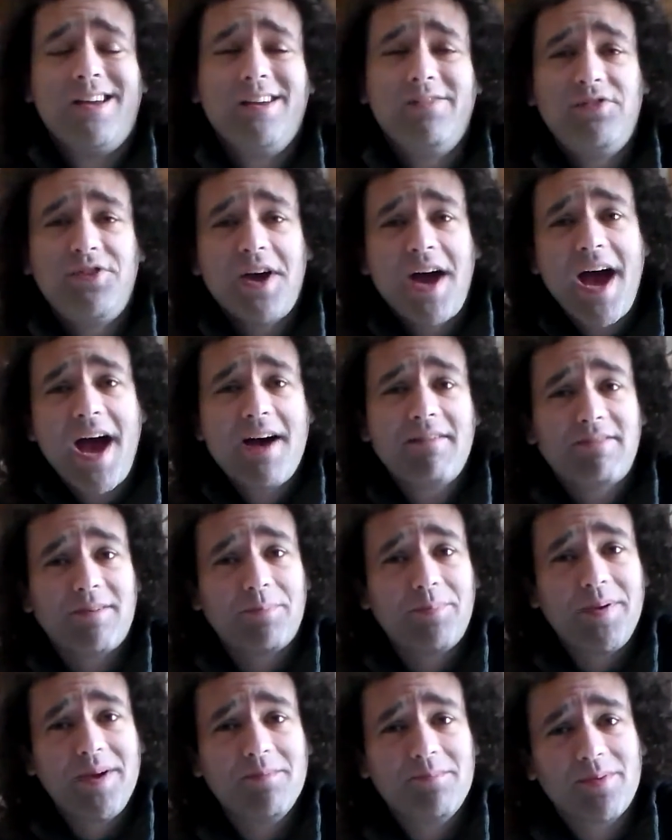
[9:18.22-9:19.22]
if you have a
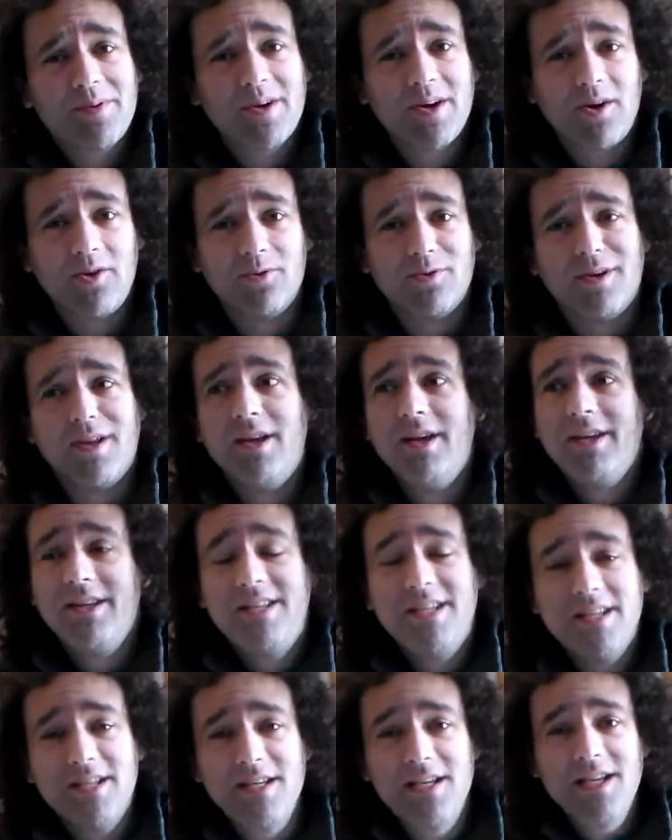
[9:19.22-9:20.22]
pimp coat,
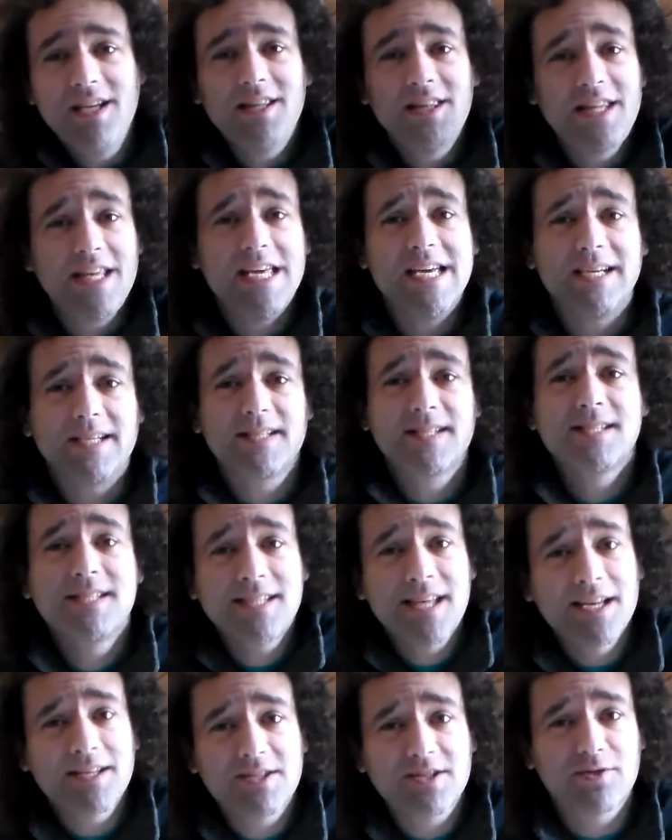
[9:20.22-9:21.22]
you need the
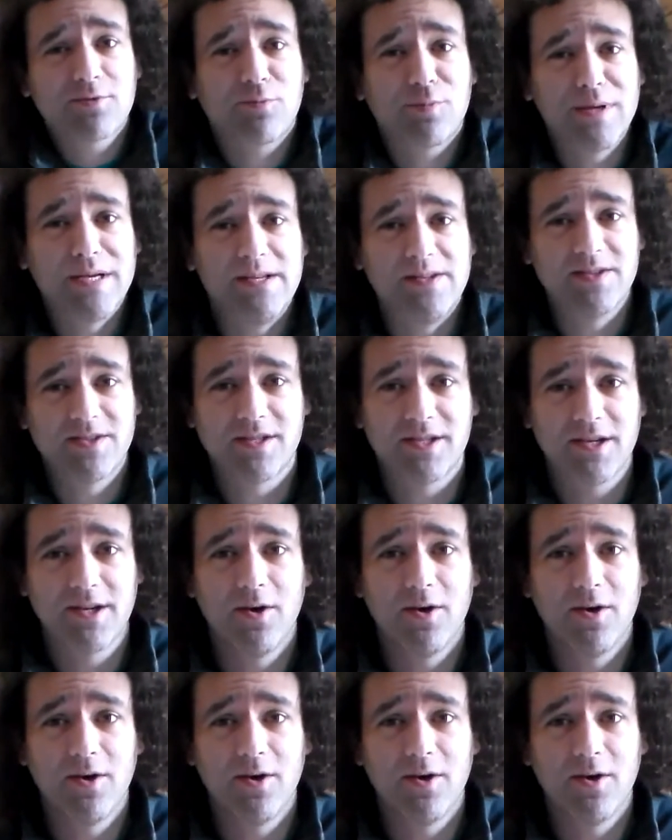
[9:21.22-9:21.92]
accessories to